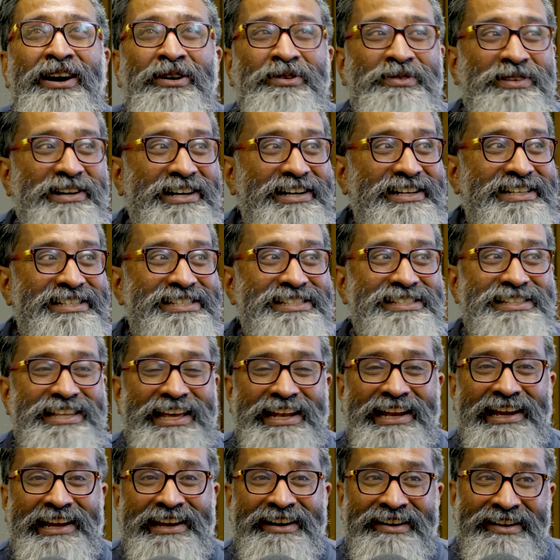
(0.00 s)
worse
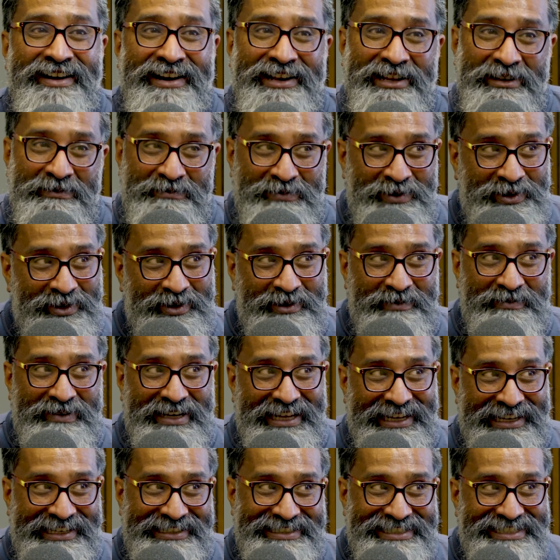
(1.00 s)
than a credit bureau
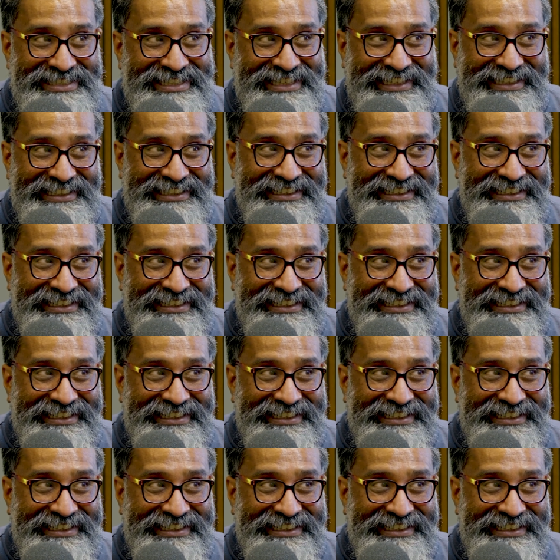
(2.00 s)
blacklisting.